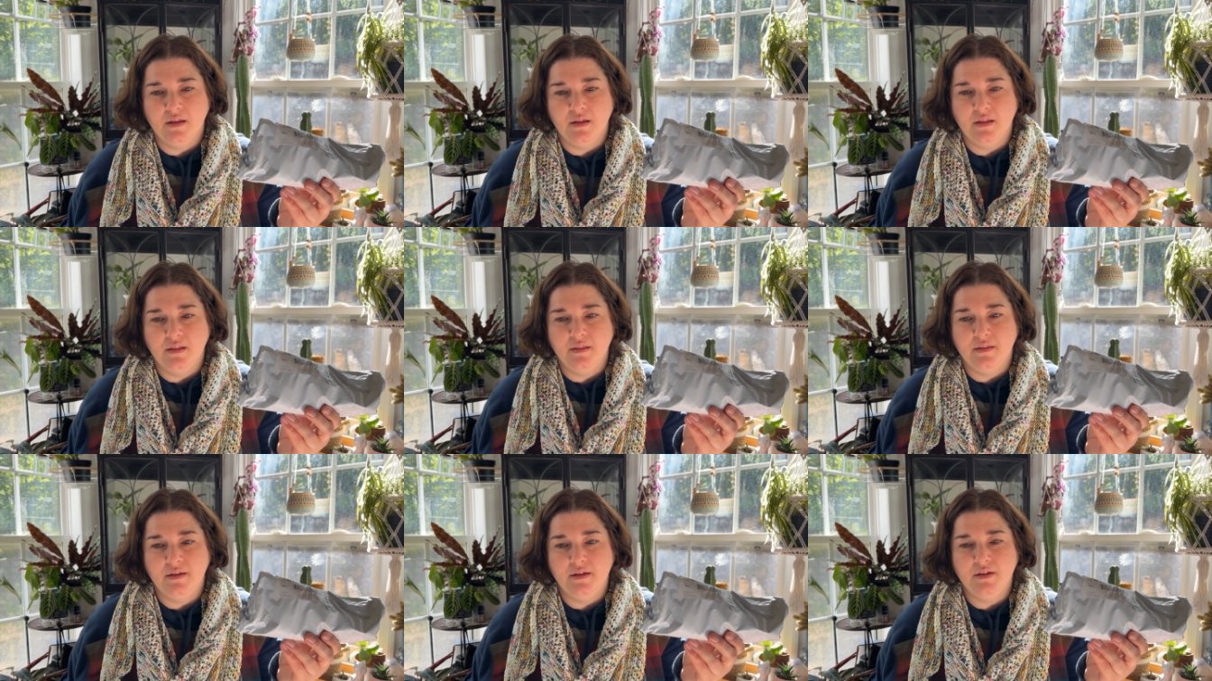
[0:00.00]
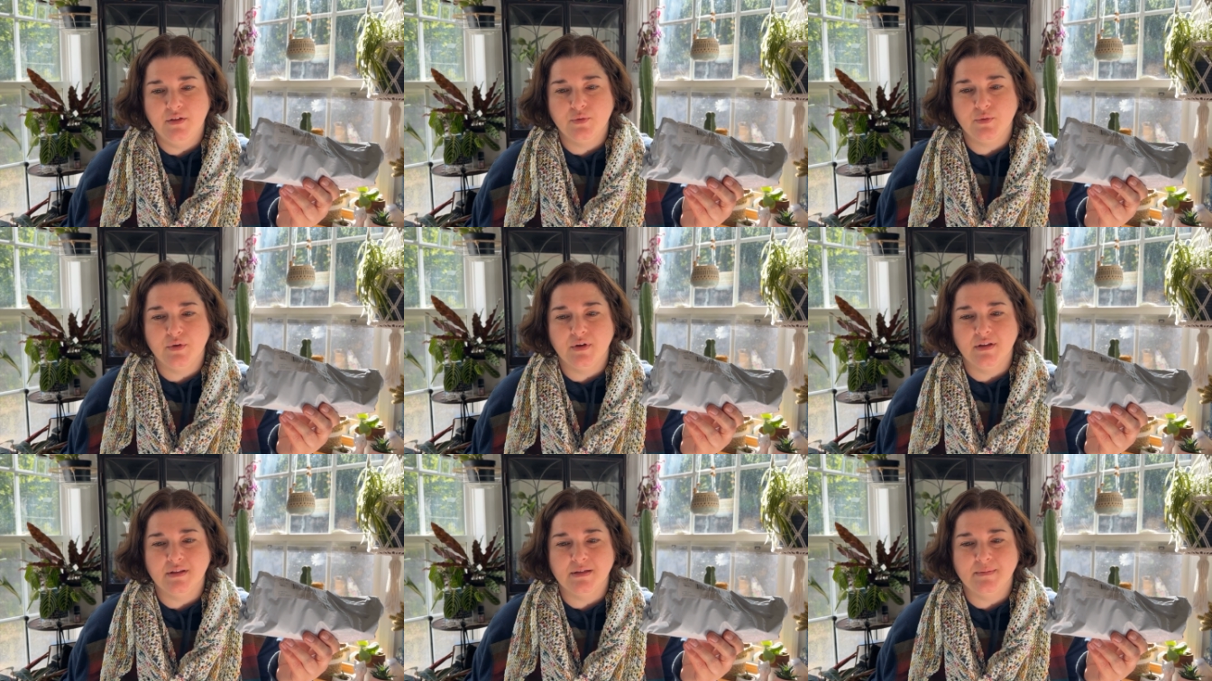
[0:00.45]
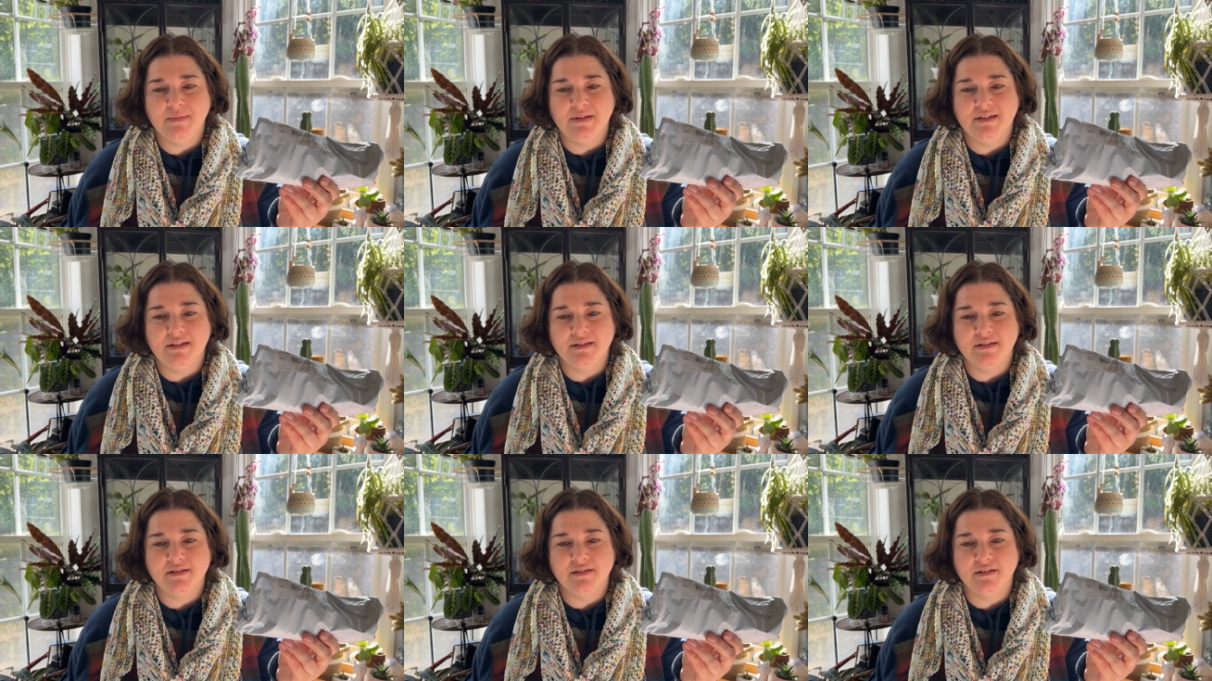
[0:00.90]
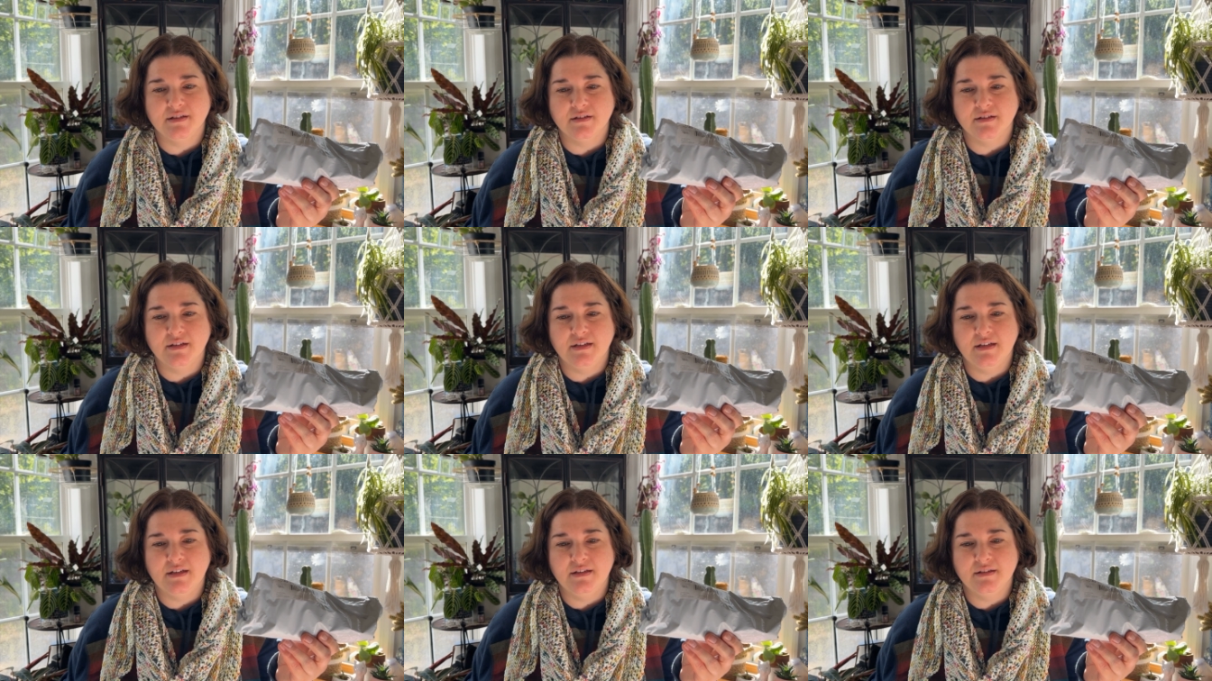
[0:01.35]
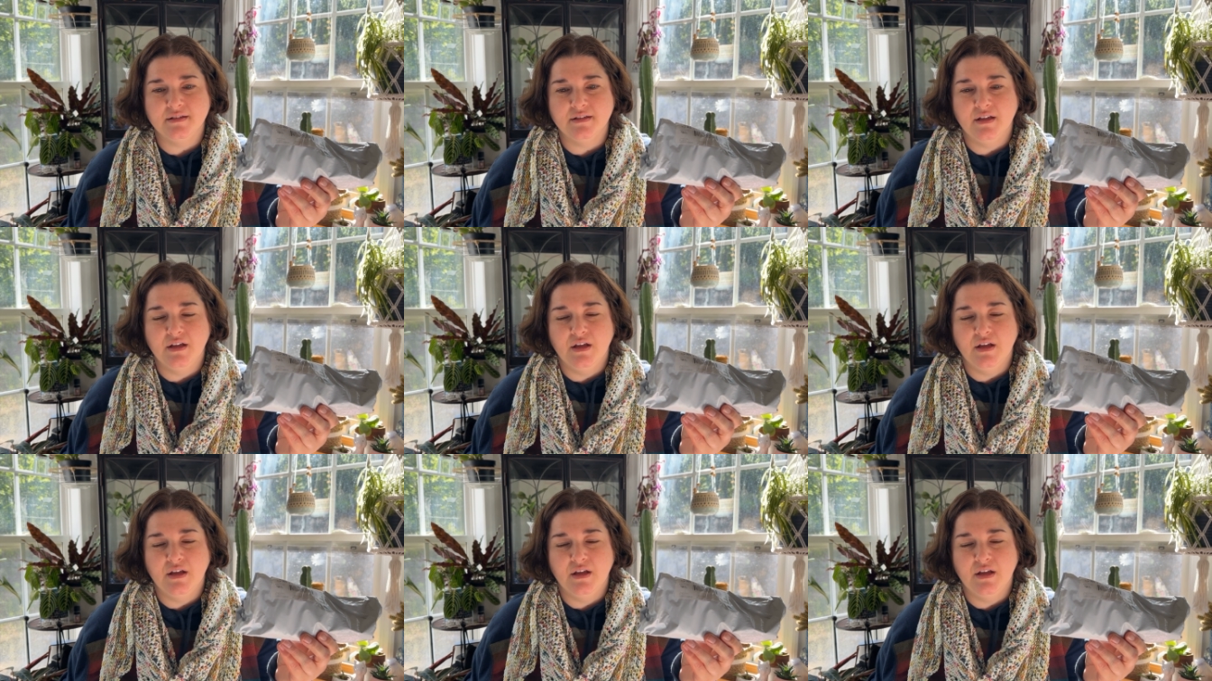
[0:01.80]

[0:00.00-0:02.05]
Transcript: These were a limited series.